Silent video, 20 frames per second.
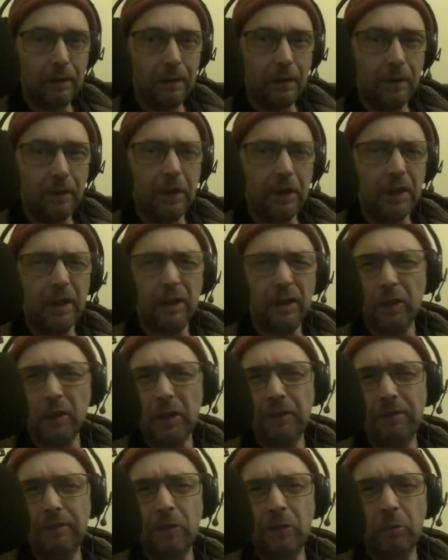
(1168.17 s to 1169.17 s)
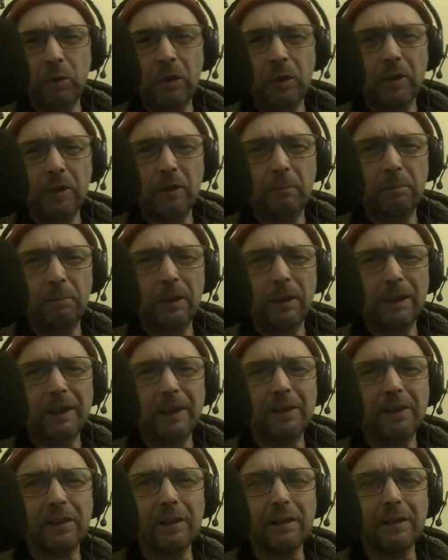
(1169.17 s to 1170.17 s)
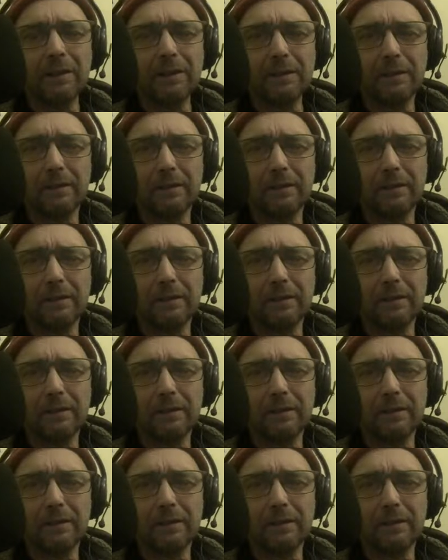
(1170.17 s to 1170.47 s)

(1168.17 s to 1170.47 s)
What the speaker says: I think you're looking for the word complicit.